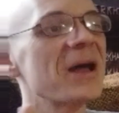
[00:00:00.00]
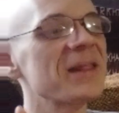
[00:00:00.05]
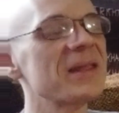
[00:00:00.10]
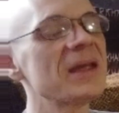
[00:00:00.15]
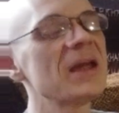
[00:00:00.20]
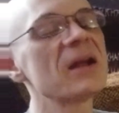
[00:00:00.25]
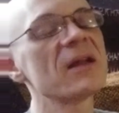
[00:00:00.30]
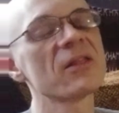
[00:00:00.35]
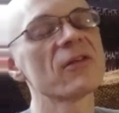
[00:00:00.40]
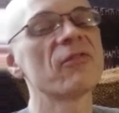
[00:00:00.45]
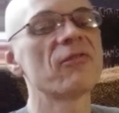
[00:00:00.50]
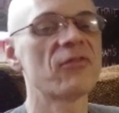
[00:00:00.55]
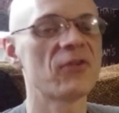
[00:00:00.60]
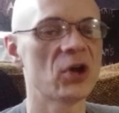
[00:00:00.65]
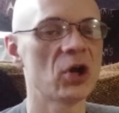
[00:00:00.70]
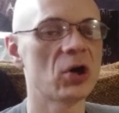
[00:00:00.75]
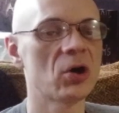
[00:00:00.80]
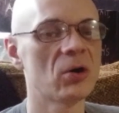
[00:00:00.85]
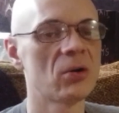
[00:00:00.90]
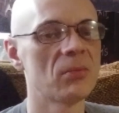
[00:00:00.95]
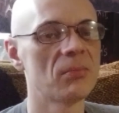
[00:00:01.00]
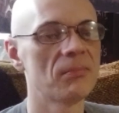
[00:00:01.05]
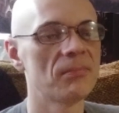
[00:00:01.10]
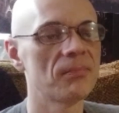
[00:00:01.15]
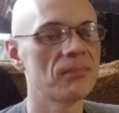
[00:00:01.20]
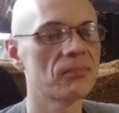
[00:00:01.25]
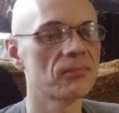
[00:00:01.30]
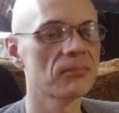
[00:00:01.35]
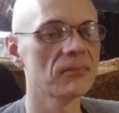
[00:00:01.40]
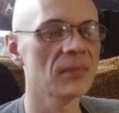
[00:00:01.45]
the end of the film,
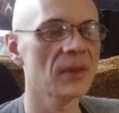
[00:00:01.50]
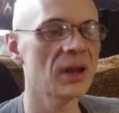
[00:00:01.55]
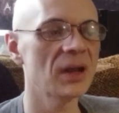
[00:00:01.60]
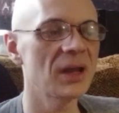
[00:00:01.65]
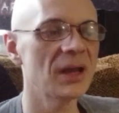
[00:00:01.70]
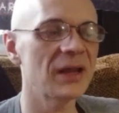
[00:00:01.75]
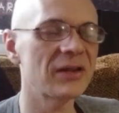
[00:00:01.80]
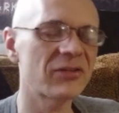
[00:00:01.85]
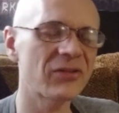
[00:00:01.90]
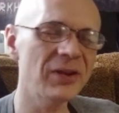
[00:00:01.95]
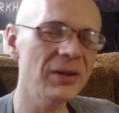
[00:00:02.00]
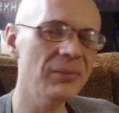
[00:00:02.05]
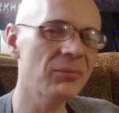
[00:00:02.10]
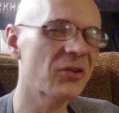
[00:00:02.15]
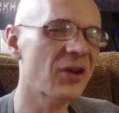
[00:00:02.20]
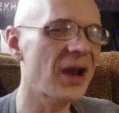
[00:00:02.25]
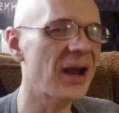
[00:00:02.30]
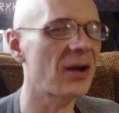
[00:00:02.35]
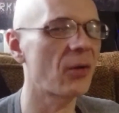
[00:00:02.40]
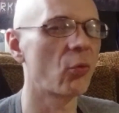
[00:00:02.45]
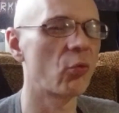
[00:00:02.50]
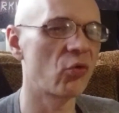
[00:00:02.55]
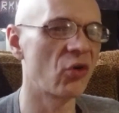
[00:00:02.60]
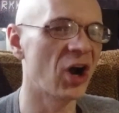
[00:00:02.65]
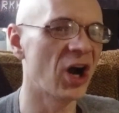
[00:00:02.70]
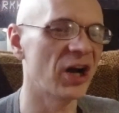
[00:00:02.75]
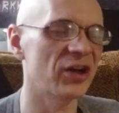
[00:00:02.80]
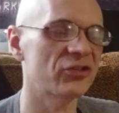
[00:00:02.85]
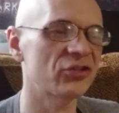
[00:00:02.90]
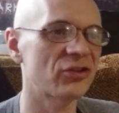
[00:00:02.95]
it seems kind of
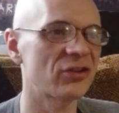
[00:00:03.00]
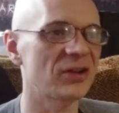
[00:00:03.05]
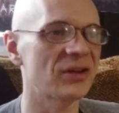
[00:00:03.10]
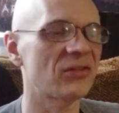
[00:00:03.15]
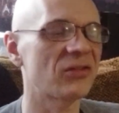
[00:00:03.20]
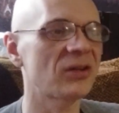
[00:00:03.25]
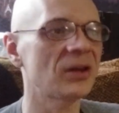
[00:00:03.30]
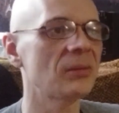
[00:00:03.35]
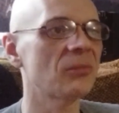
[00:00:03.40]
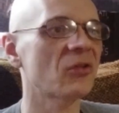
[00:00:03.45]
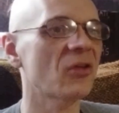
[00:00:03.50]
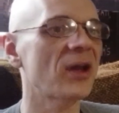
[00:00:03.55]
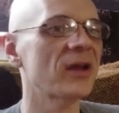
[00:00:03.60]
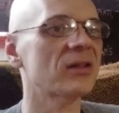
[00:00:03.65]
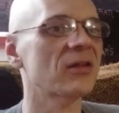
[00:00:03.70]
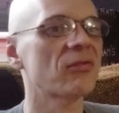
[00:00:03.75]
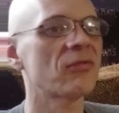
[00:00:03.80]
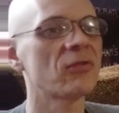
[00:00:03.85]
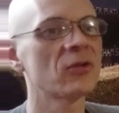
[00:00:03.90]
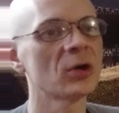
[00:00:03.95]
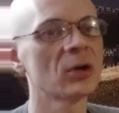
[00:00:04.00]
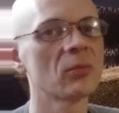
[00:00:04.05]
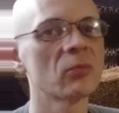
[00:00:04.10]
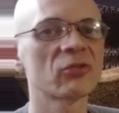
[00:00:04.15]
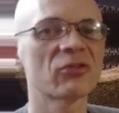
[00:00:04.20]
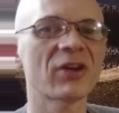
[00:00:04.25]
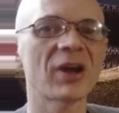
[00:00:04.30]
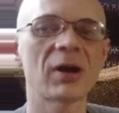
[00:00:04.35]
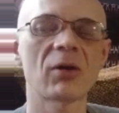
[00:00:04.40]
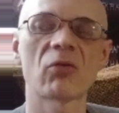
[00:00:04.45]
rushed. It seems like the film was
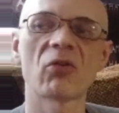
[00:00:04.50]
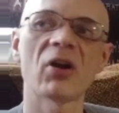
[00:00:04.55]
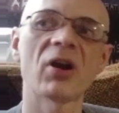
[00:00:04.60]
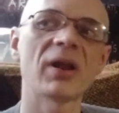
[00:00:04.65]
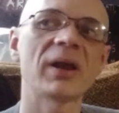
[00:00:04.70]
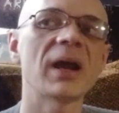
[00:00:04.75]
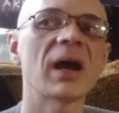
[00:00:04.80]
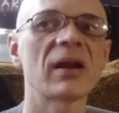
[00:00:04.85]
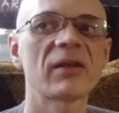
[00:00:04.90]
kind of running out of